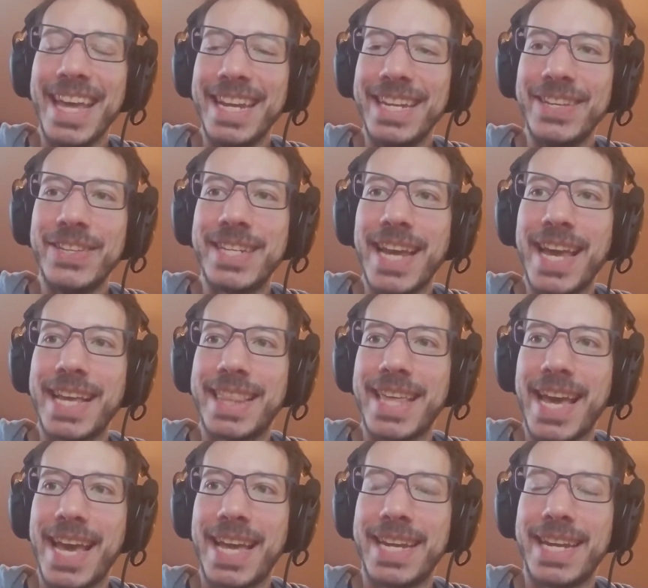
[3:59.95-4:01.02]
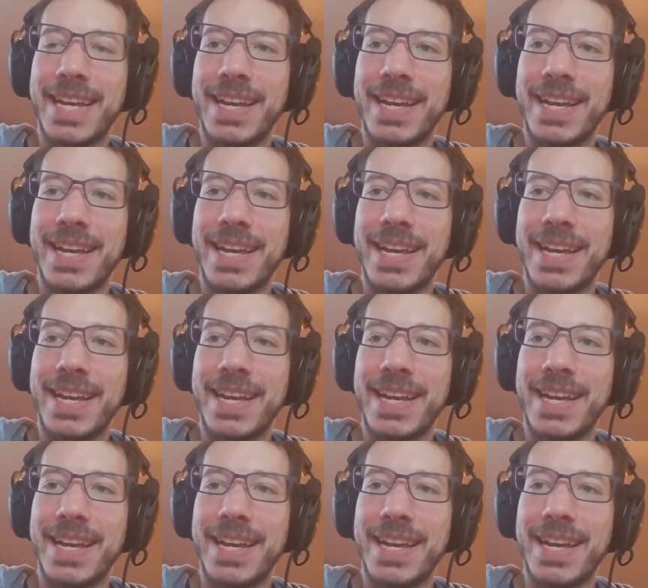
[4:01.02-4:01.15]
then you take that,